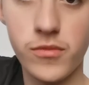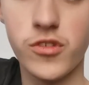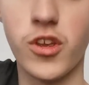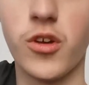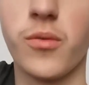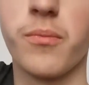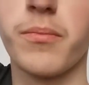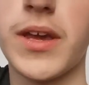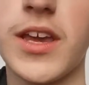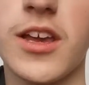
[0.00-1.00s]
so
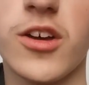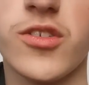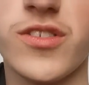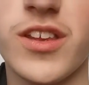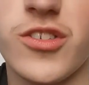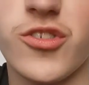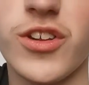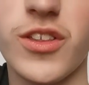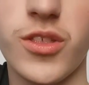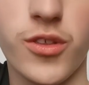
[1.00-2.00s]
pinky goes sixth
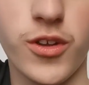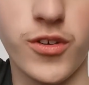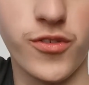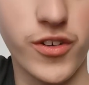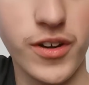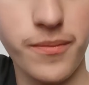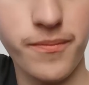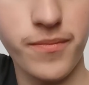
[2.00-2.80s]
string, third fret,